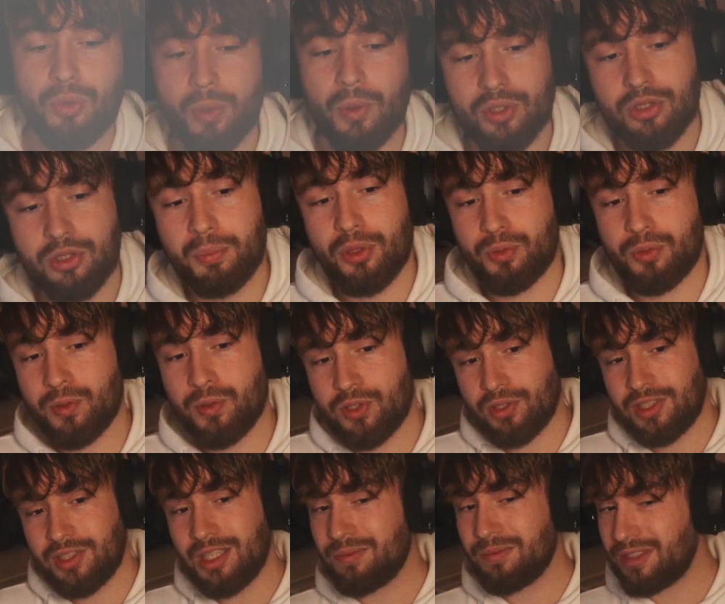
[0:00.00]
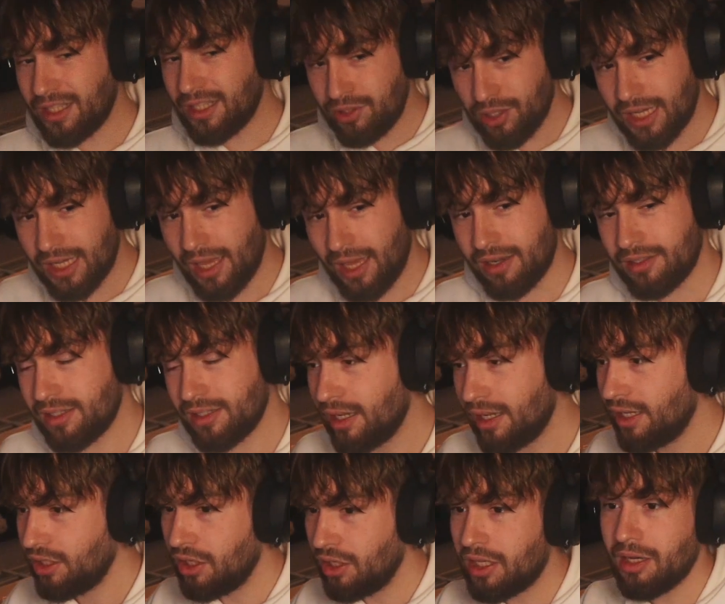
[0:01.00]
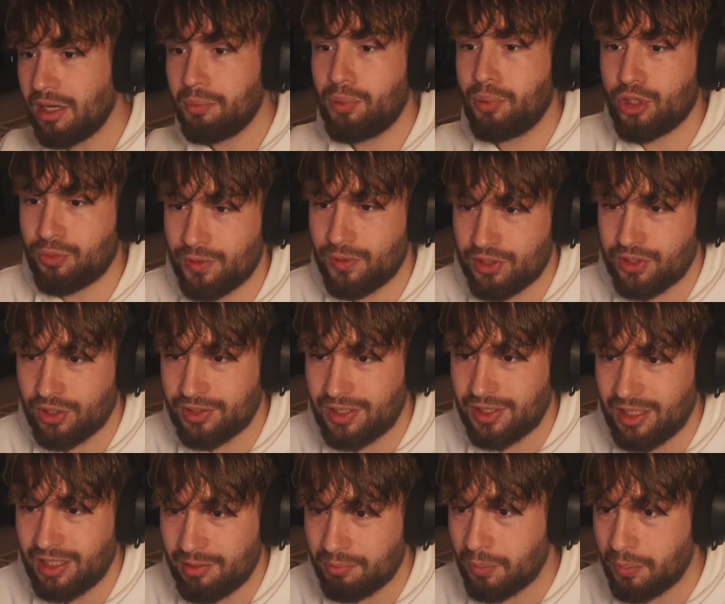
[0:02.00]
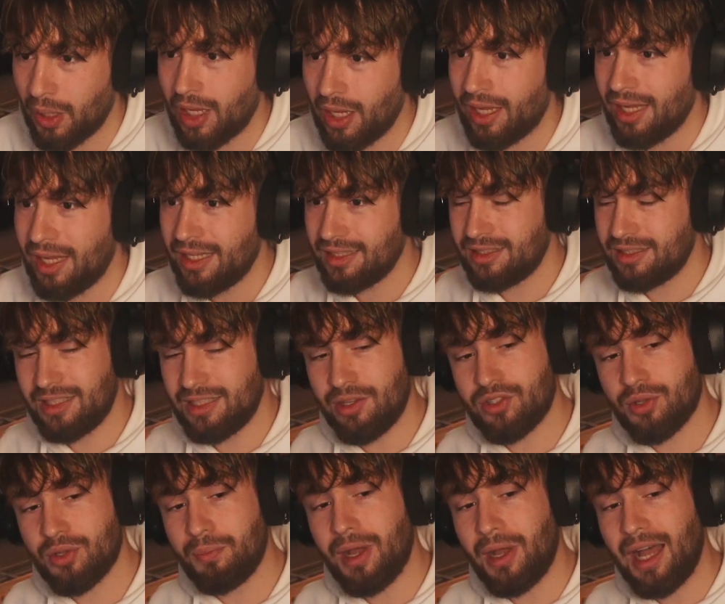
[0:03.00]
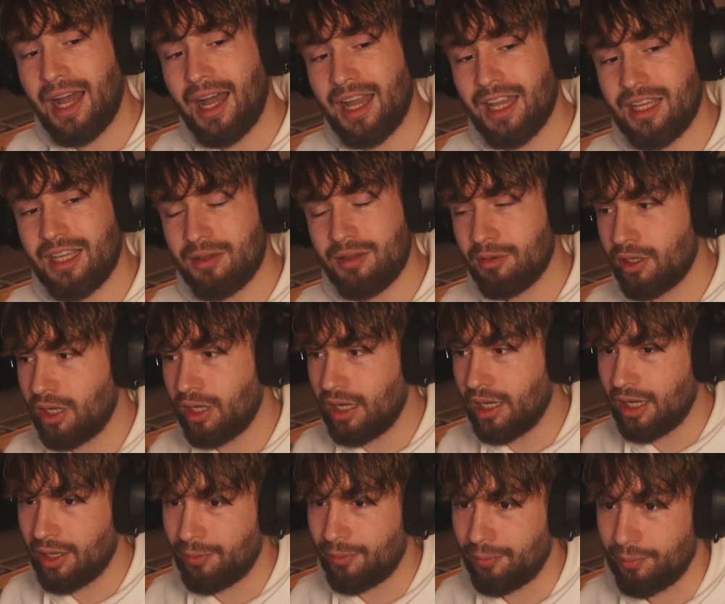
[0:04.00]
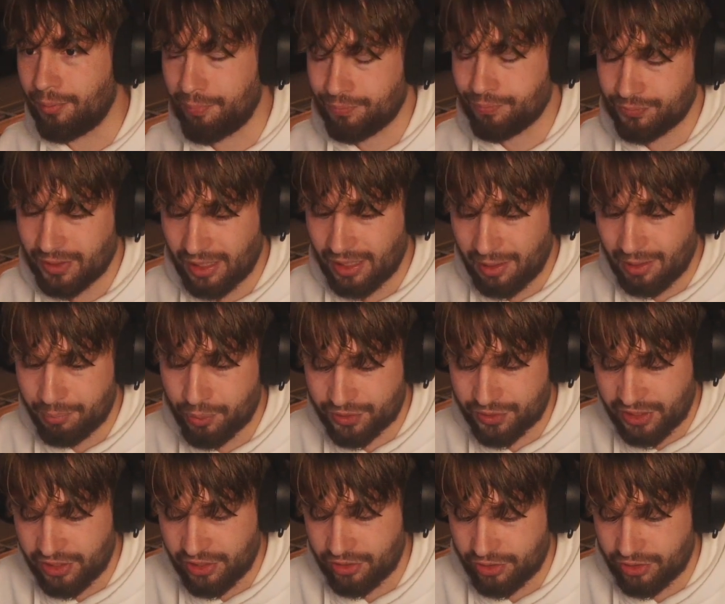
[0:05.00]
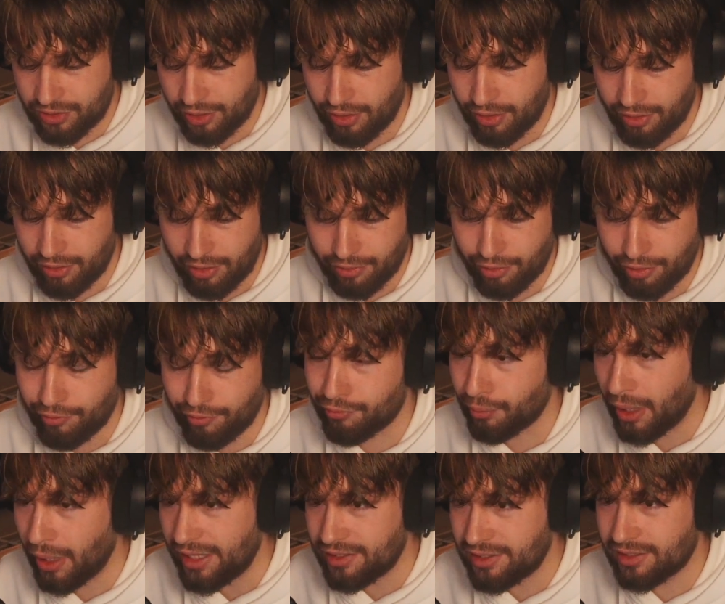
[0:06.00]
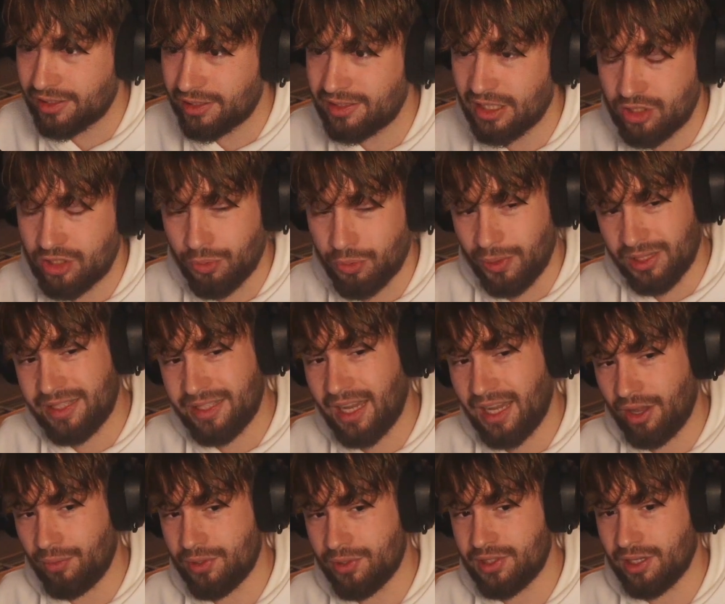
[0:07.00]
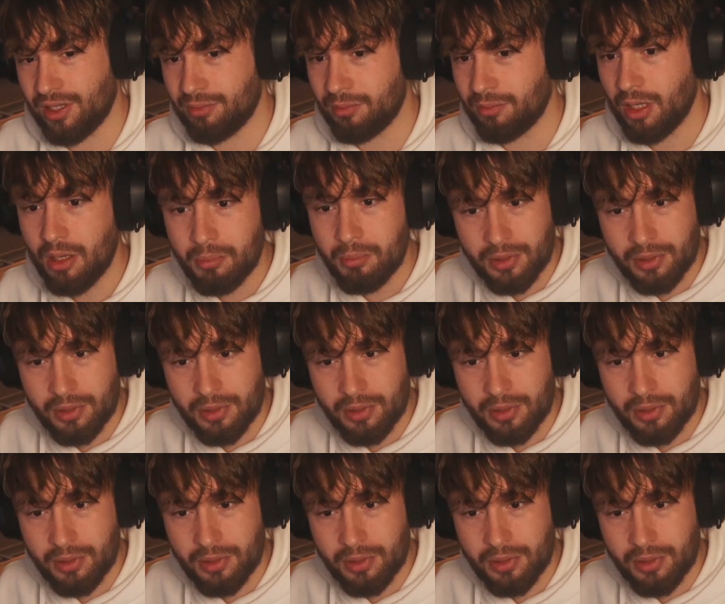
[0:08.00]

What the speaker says: want to push with your team? Then you can. You can push with your team, but there's a high percent of risk that you will die with them.